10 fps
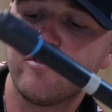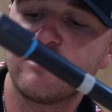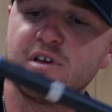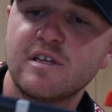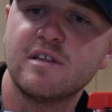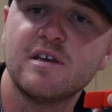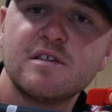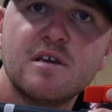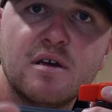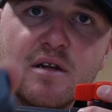just like
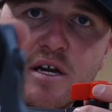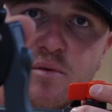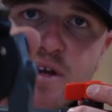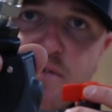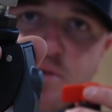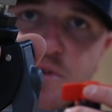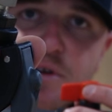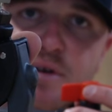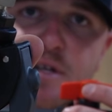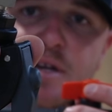this, like we have on the
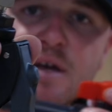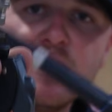gun.